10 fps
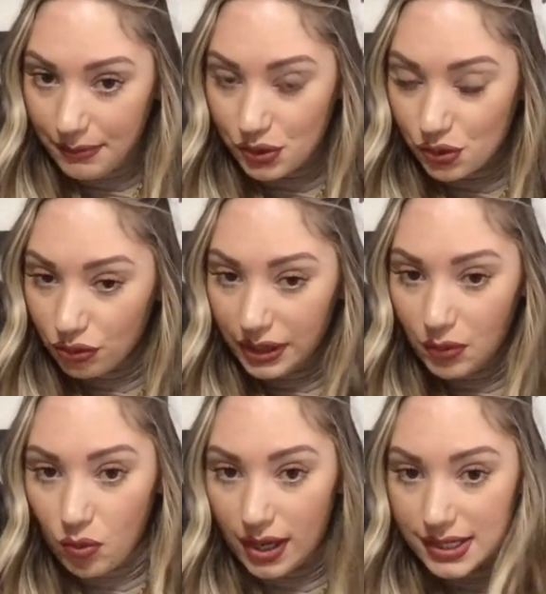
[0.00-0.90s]
I'm
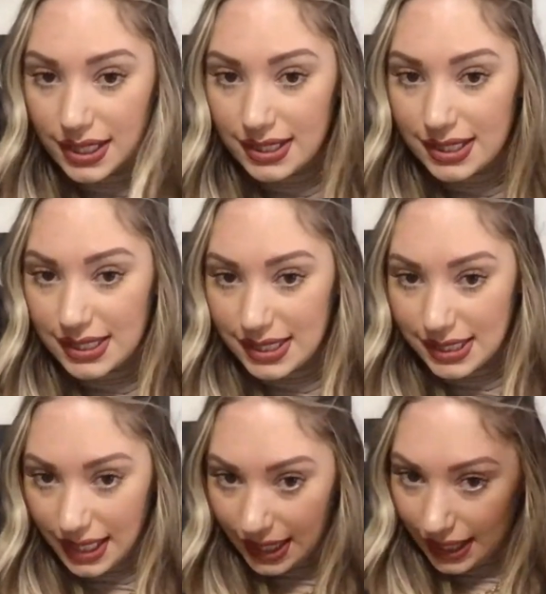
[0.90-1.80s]
truly wanting
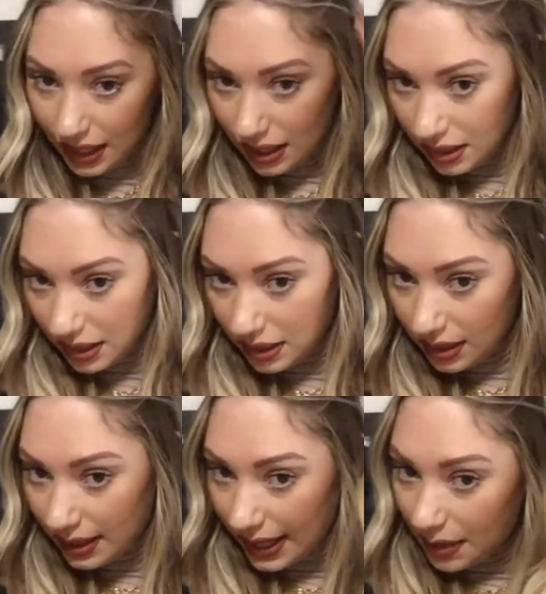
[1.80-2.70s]
to see
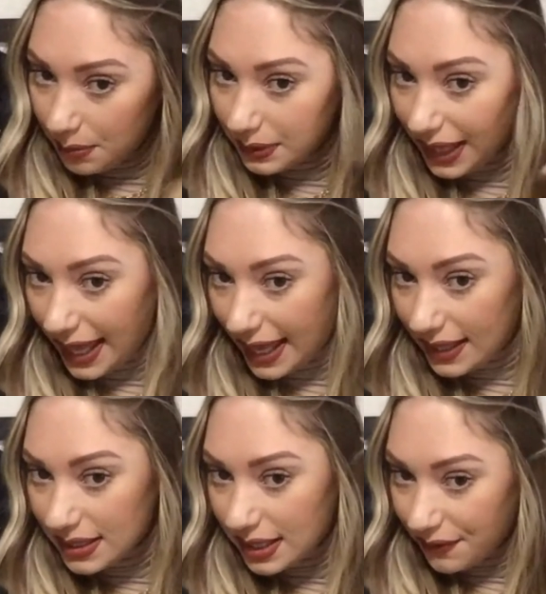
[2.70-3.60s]
and
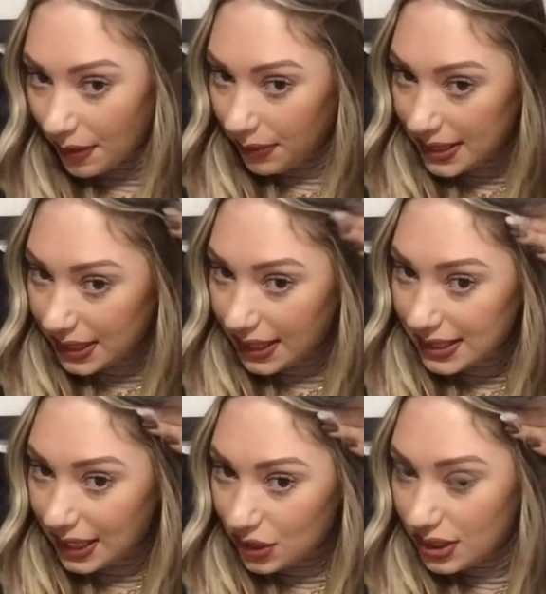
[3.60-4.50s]
blend. If I'm
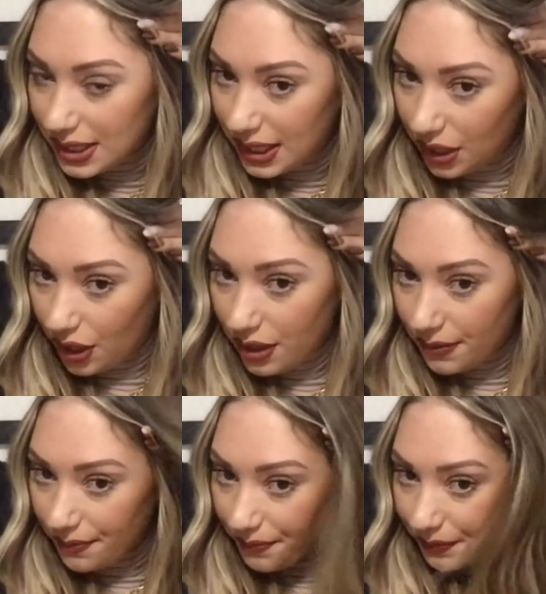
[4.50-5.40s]
placing extensions
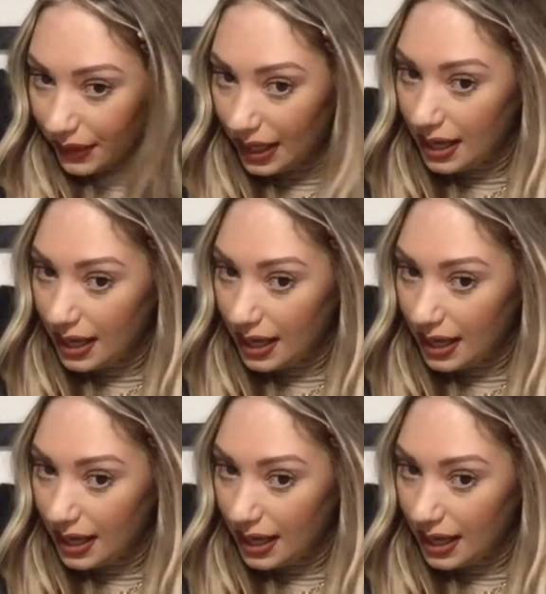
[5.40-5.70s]
here,